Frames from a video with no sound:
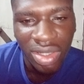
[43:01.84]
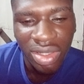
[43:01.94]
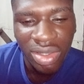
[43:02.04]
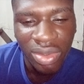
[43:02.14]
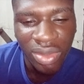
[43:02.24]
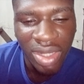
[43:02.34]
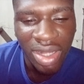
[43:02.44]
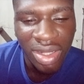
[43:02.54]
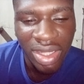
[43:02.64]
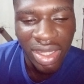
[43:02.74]
Oh, yeah,
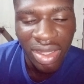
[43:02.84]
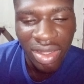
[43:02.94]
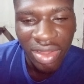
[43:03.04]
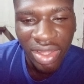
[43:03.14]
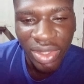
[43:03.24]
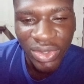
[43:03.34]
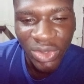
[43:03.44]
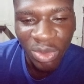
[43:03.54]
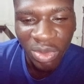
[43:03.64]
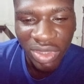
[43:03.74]
Leah. Thank you so
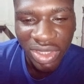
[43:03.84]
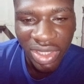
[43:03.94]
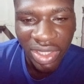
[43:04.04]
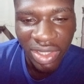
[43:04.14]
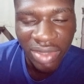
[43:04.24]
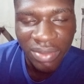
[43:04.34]
much, Leah.